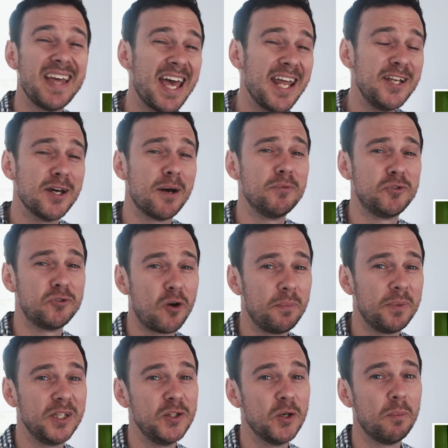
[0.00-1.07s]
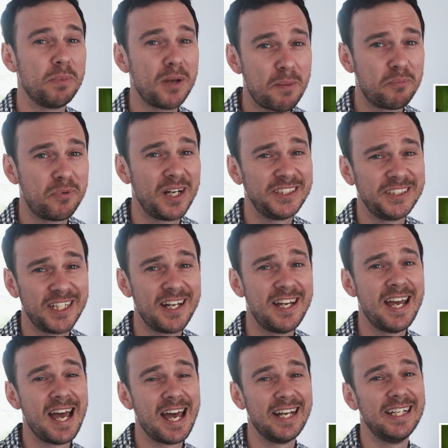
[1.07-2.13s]
to end up dropping your blood pressure
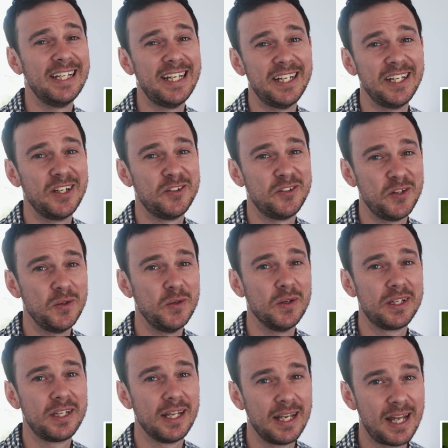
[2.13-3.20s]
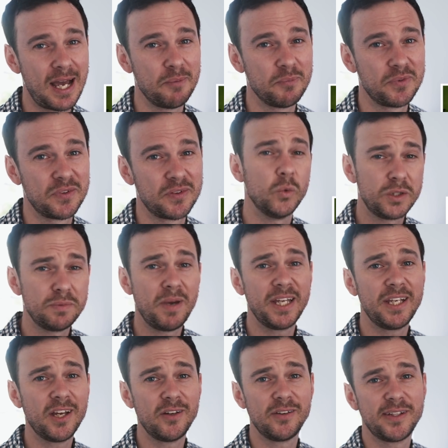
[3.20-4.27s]
and leading to collapse, which may
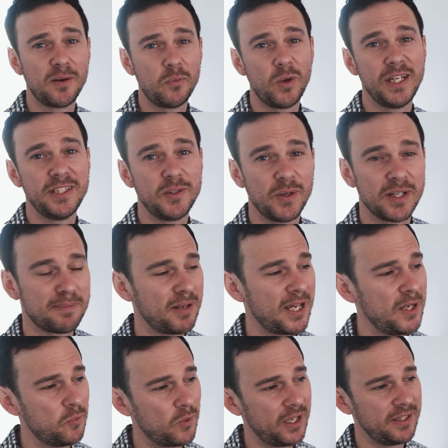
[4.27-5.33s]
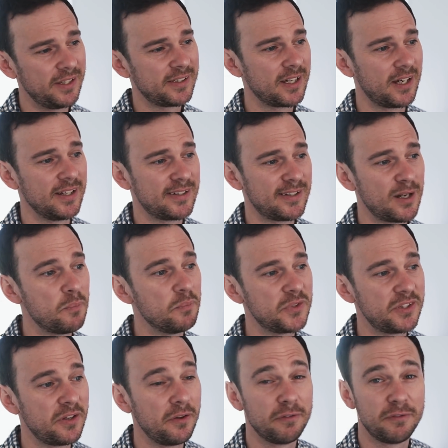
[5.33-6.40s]
go some way to explain why this guy
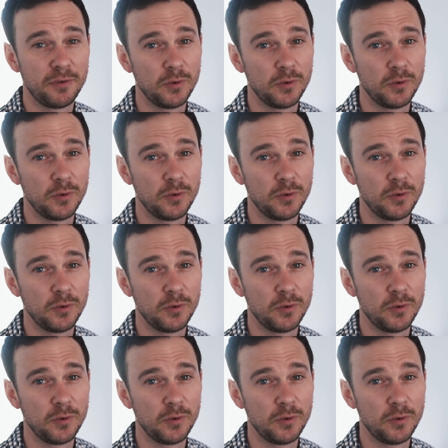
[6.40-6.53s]
slumps to the